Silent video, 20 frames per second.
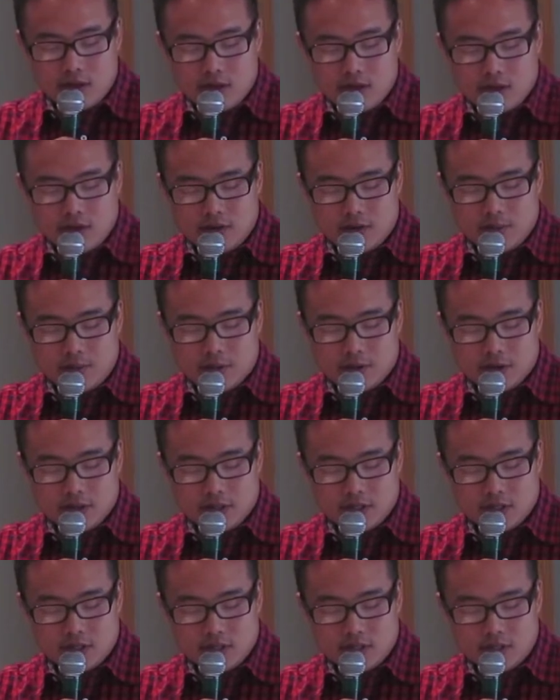of a
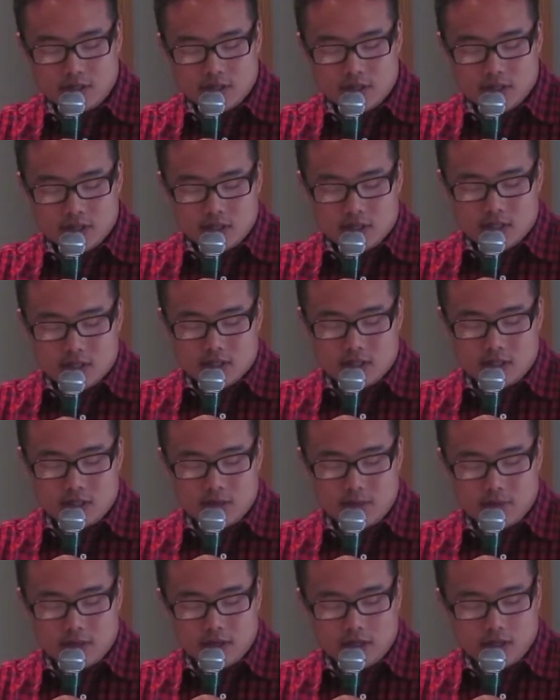person
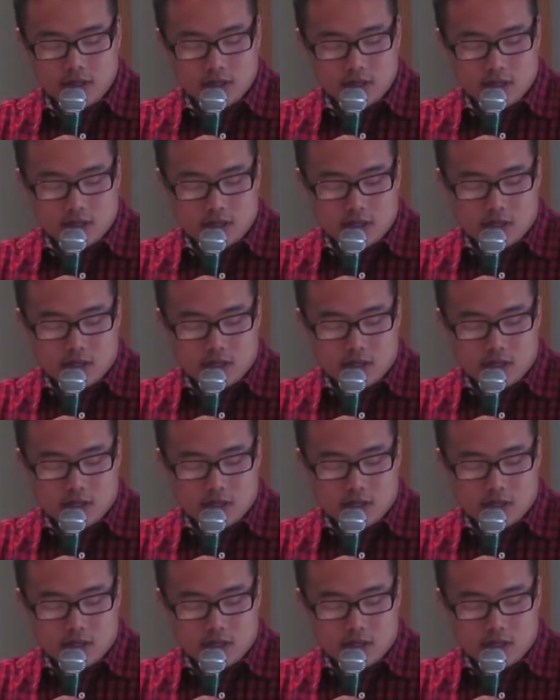sleeping